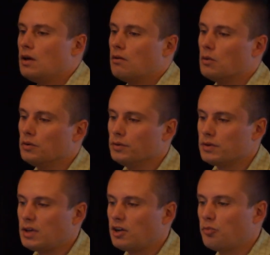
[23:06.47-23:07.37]
what we'll do
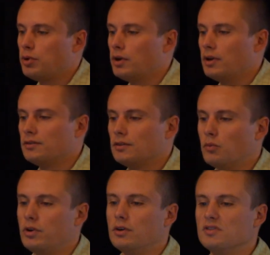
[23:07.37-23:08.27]
is kind of put it into the
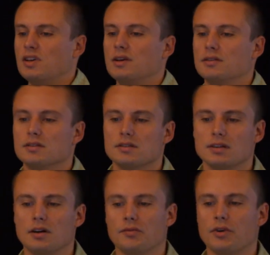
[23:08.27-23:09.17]
Windows 8
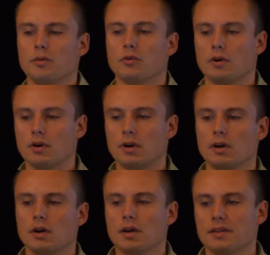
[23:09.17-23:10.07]
style framework.
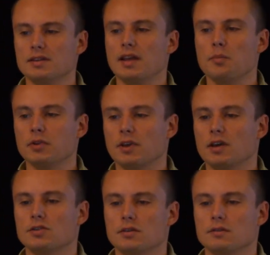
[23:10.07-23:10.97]
This
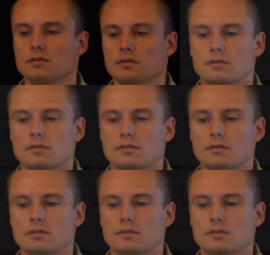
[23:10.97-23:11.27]
application